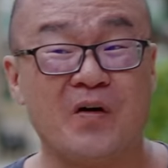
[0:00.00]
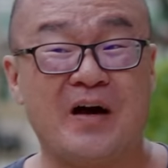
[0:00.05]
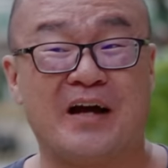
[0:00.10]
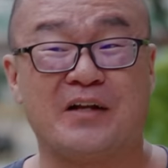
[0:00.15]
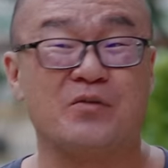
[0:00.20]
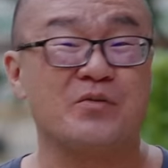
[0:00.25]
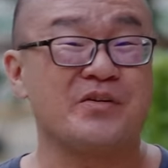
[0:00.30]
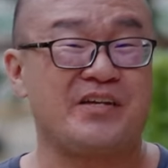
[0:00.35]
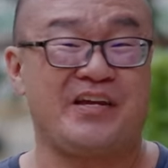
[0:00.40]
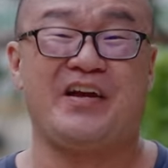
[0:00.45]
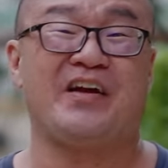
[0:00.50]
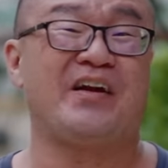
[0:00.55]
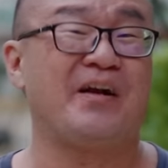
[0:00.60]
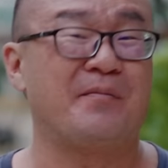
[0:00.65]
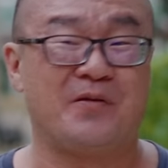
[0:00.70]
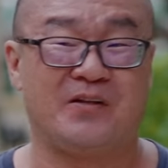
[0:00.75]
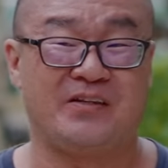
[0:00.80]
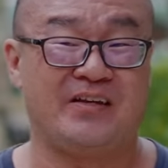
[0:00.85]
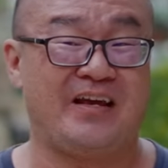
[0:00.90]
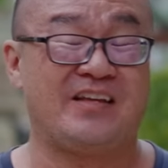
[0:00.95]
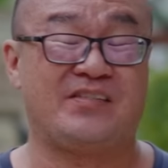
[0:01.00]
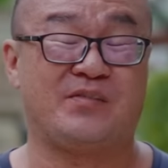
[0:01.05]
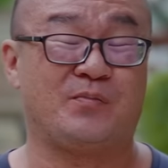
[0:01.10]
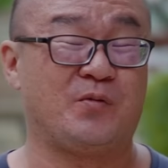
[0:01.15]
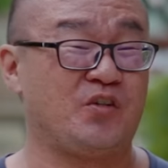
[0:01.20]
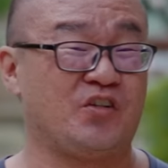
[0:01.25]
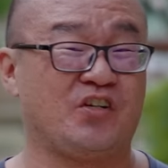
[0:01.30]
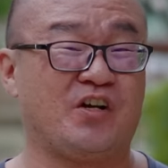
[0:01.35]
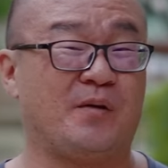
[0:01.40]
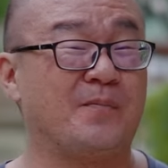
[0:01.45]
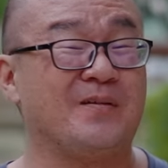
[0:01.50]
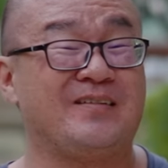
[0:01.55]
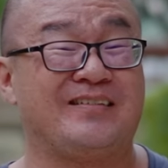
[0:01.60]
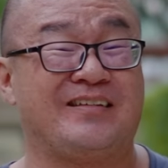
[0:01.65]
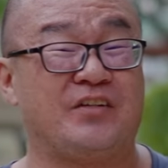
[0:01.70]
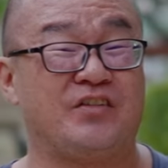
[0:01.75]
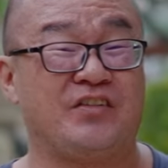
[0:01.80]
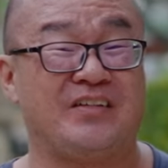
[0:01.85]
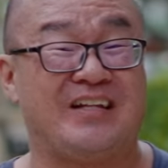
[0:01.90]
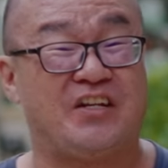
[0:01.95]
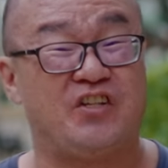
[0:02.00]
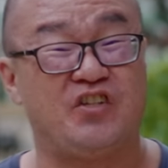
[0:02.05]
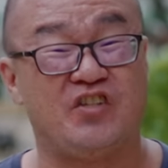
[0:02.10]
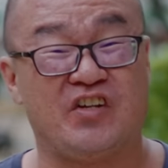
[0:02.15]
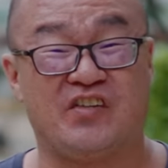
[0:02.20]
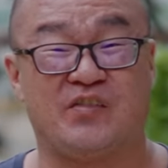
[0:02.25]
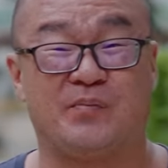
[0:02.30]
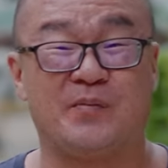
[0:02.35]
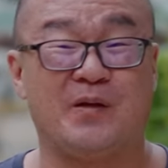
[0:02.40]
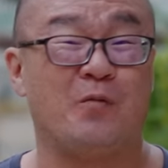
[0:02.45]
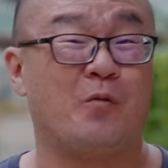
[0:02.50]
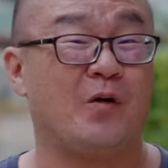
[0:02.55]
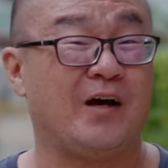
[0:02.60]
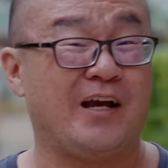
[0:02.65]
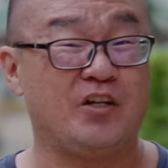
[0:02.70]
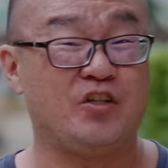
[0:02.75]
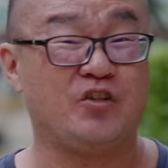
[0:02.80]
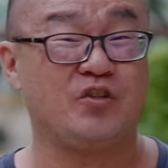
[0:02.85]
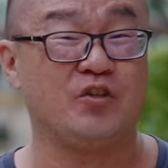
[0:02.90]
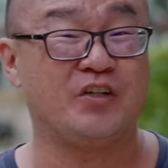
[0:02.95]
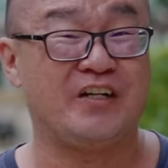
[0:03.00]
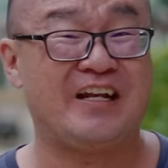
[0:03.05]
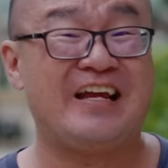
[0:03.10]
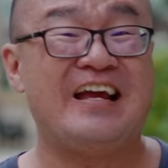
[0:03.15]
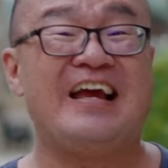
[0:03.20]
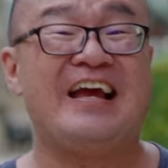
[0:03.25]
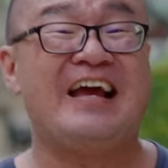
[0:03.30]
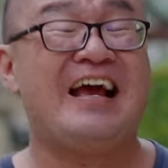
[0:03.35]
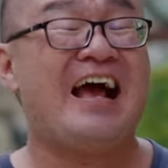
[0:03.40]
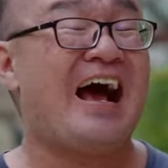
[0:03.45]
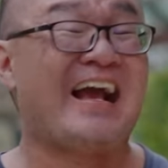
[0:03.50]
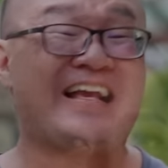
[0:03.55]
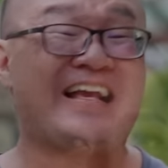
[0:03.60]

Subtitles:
I don't care about the exposure compensation adjustment while I shoot. I